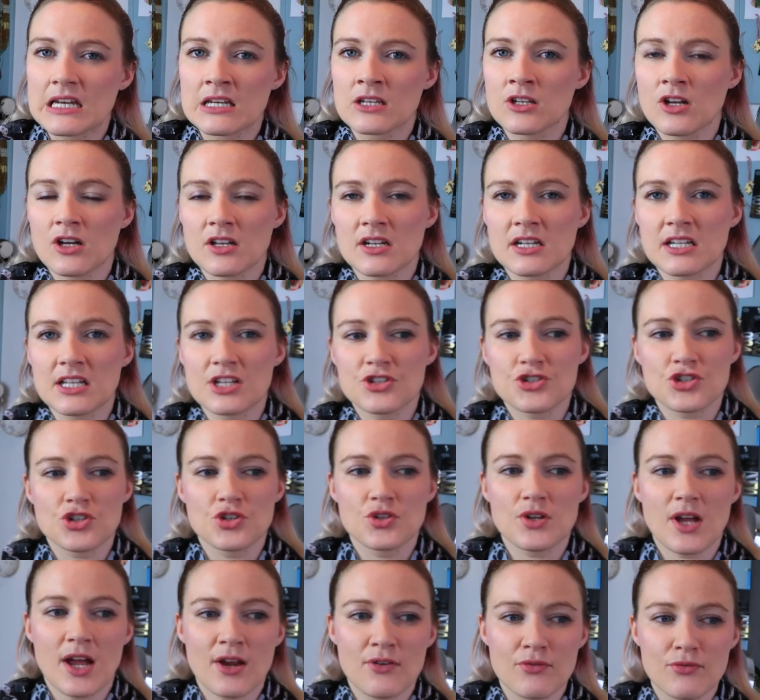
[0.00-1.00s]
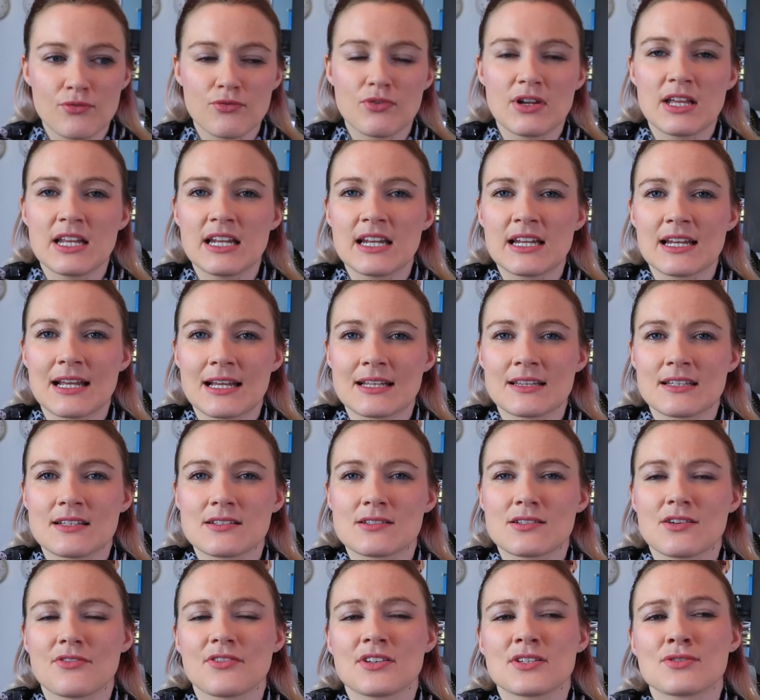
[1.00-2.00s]
Not an issue. I really like
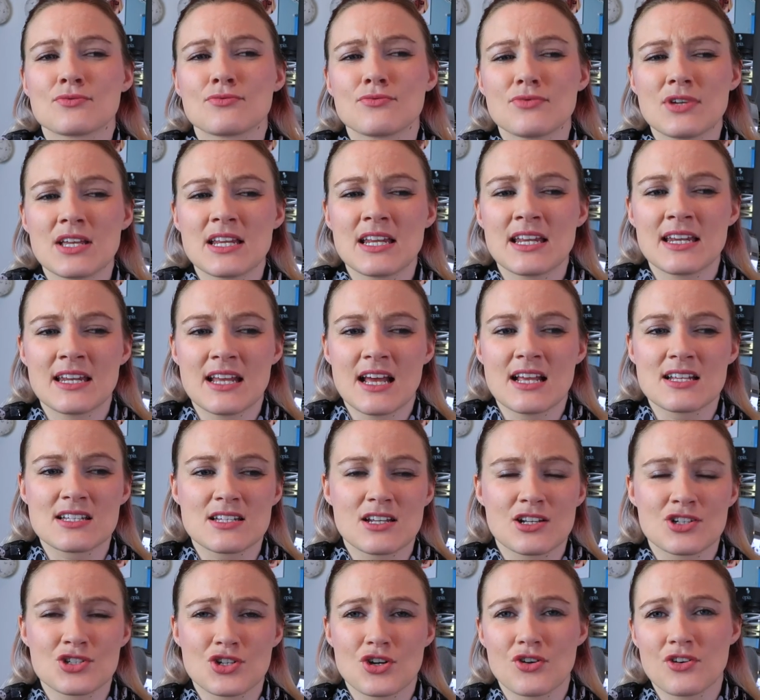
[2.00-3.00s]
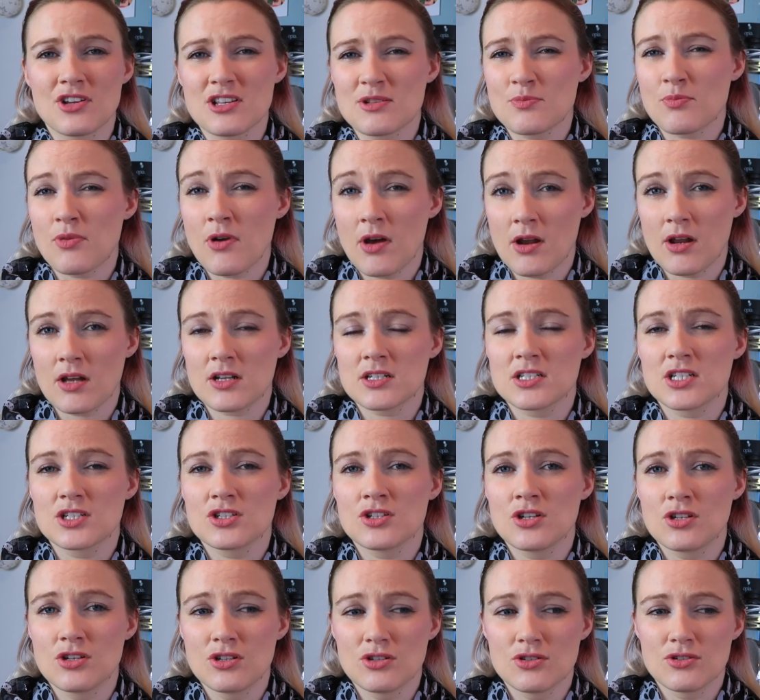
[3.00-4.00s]
this stuff. It's a really nice, luxurious product
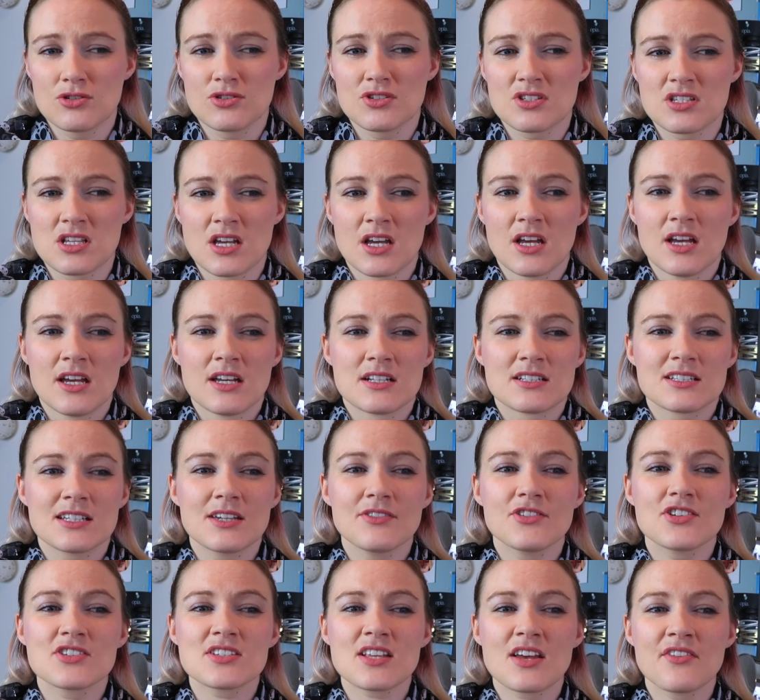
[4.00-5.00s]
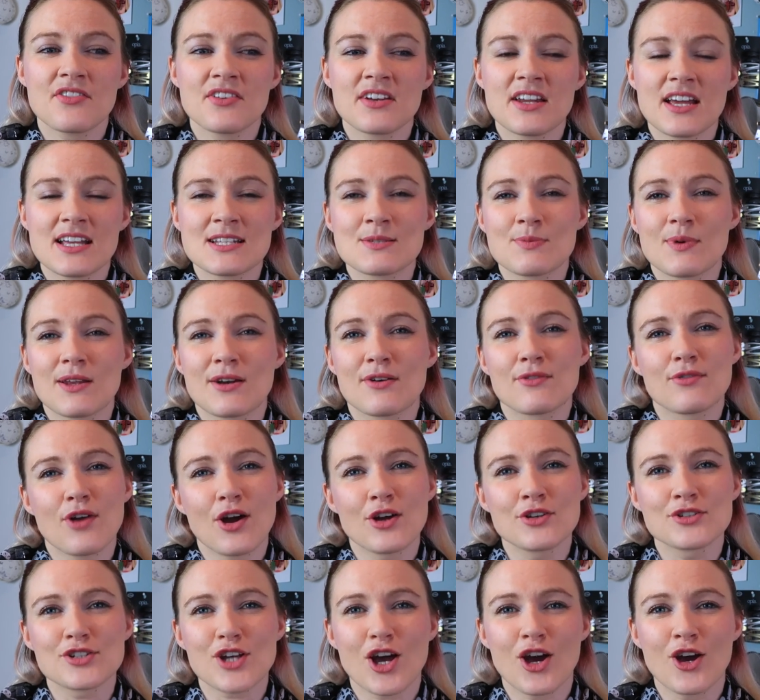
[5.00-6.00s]
to use to give yourself a nice way to
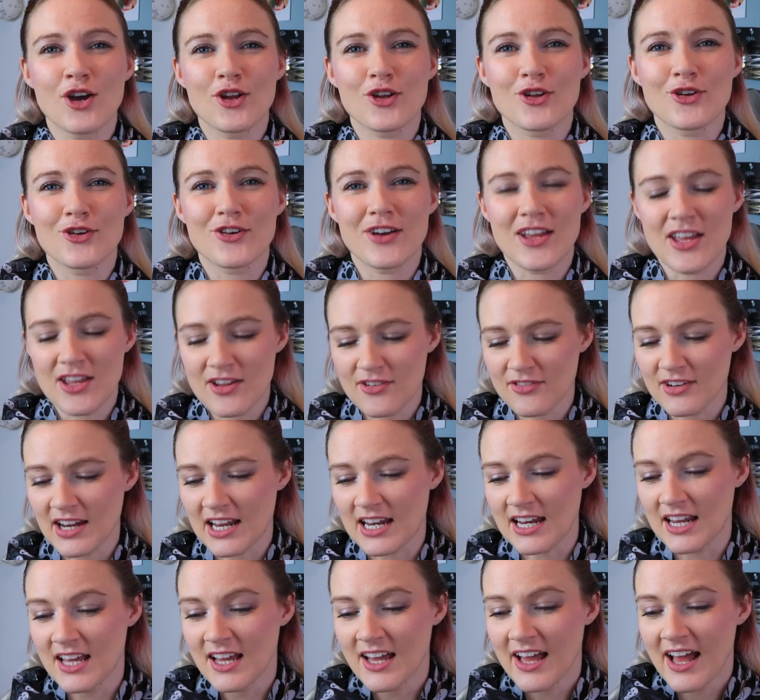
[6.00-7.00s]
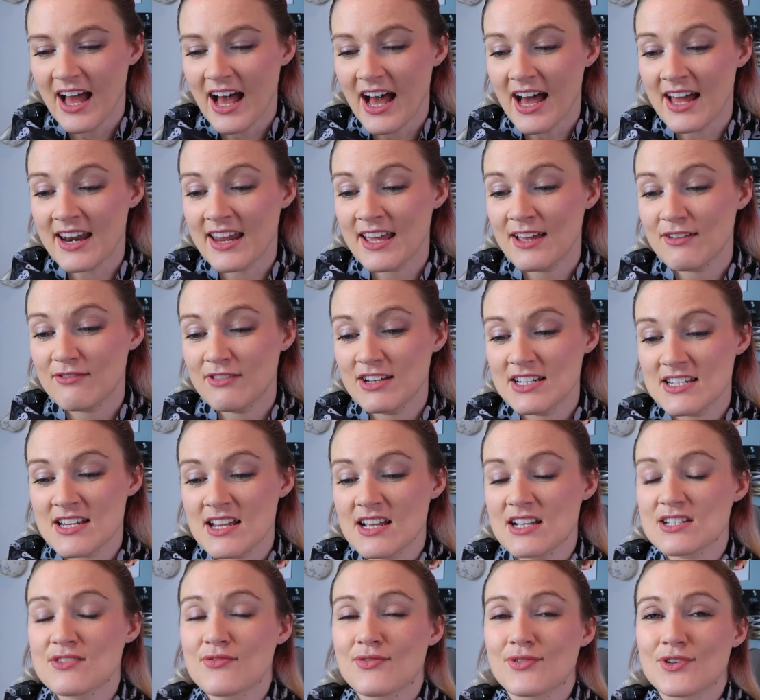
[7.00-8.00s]
round out your evening. And it
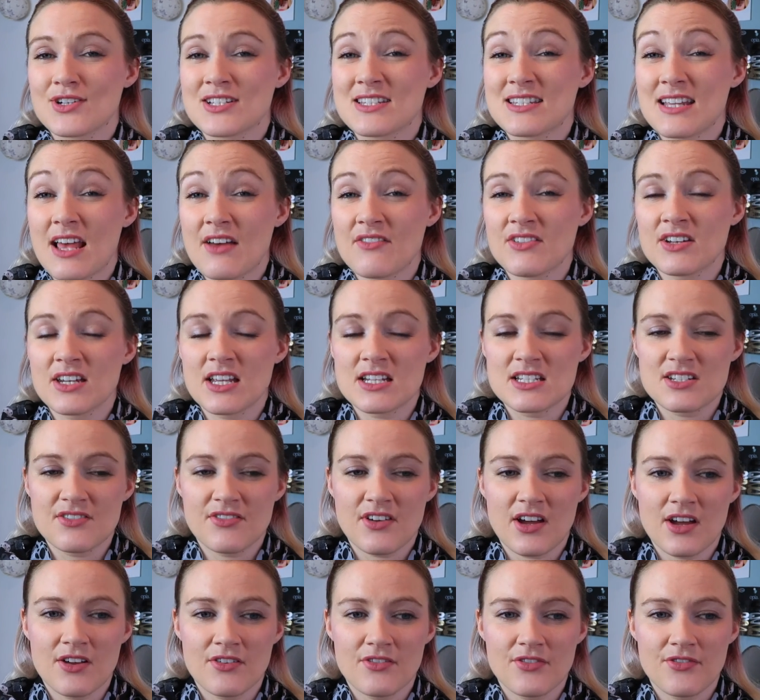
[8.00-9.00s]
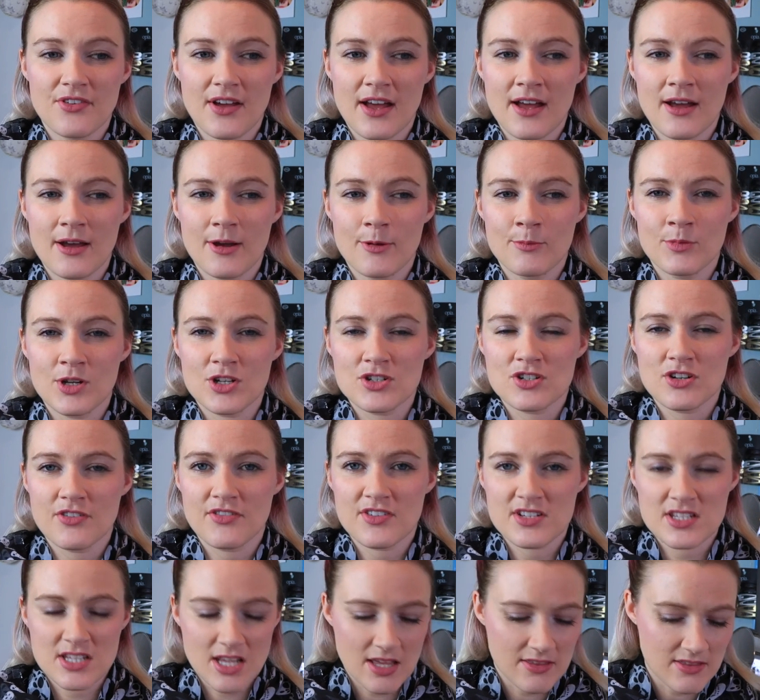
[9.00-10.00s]
retails for $7.95. I'm not sure
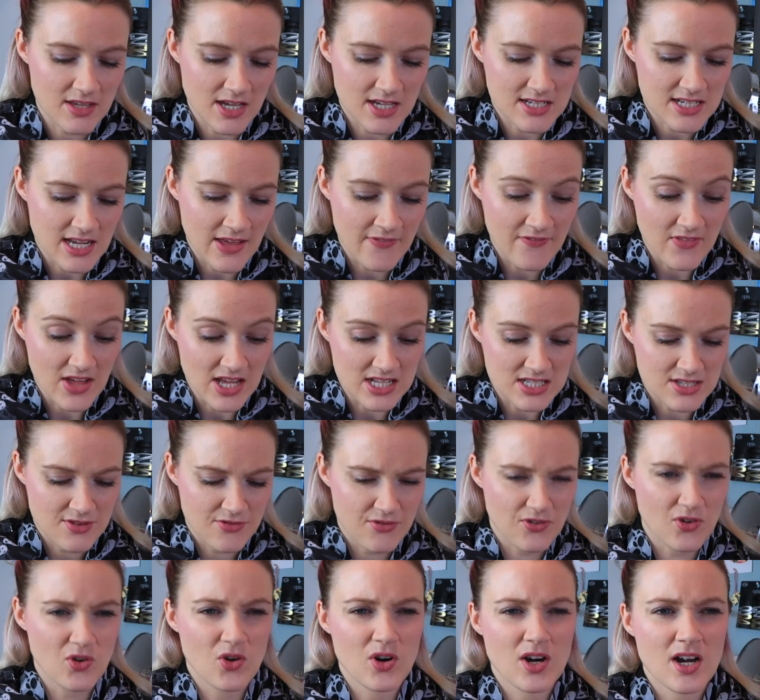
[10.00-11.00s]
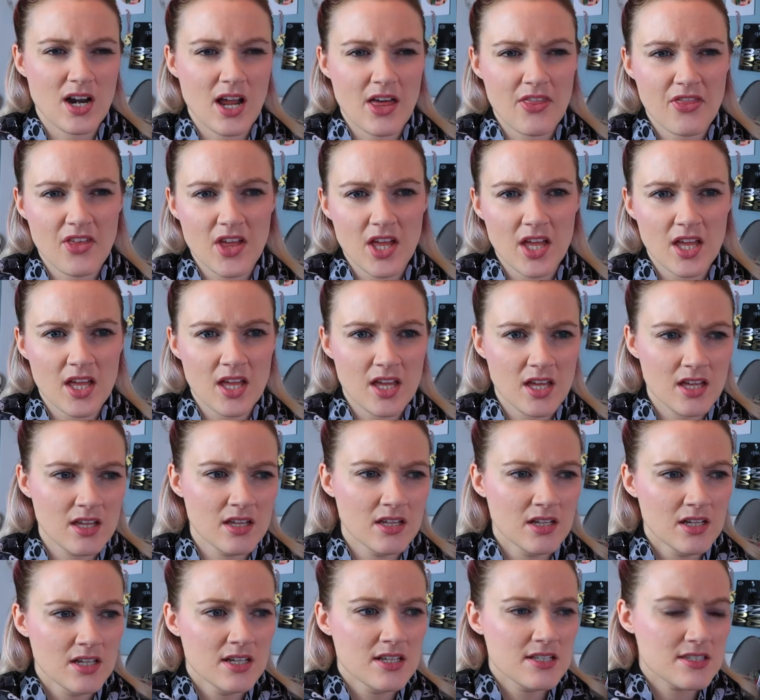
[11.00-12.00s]
if I said that. And that's for, I think,
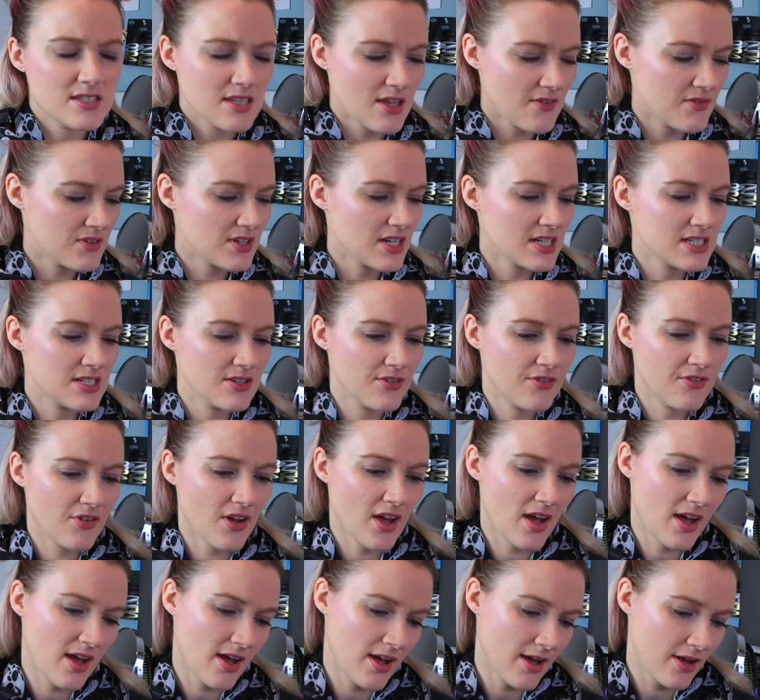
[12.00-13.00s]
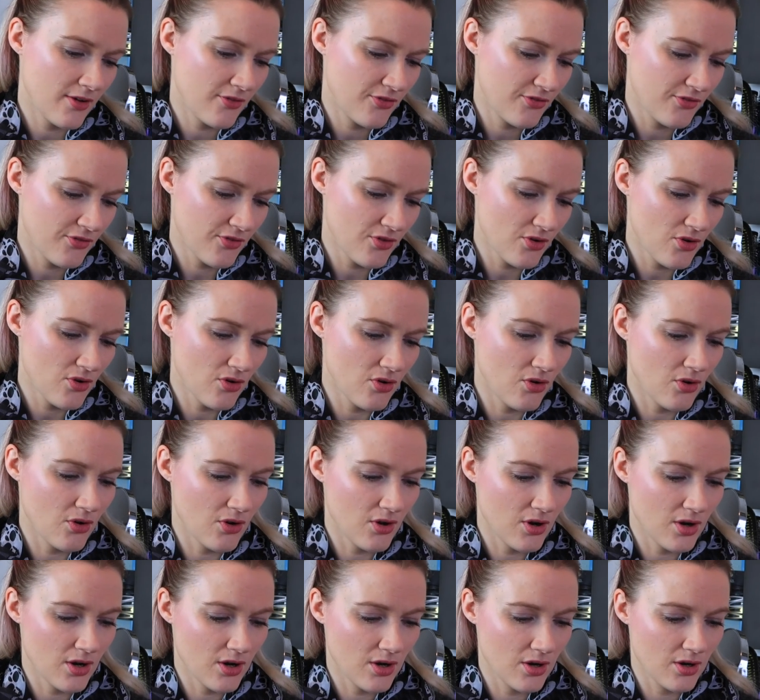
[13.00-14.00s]
$7.95
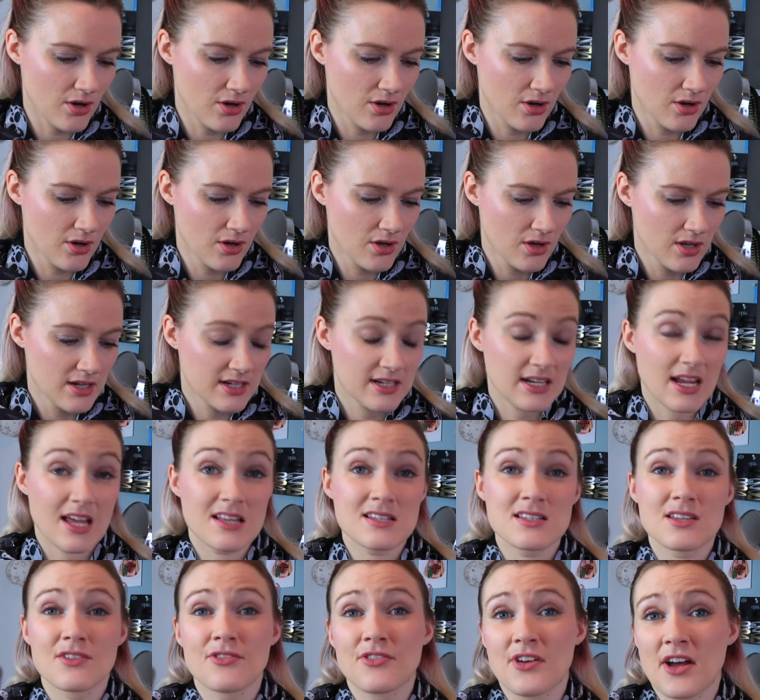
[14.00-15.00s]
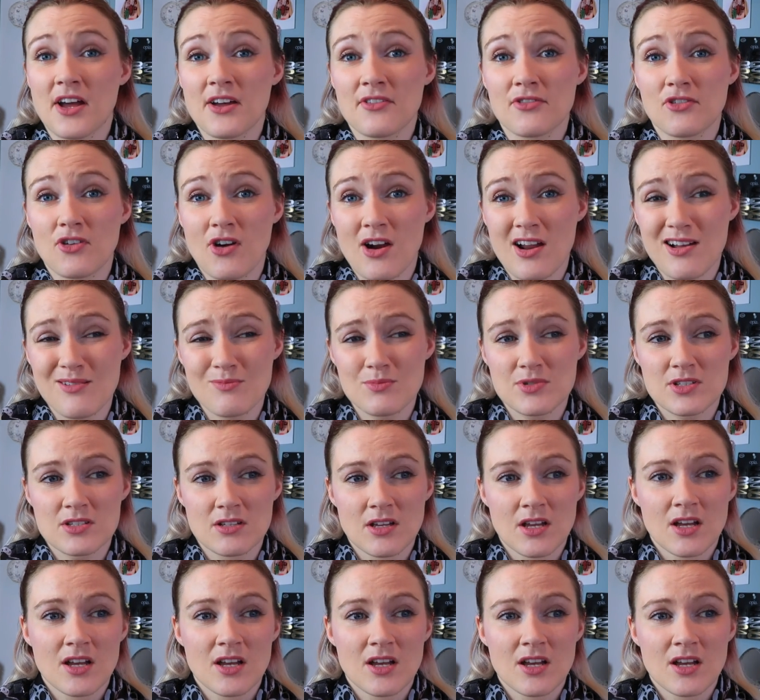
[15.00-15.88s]
for 95 grams.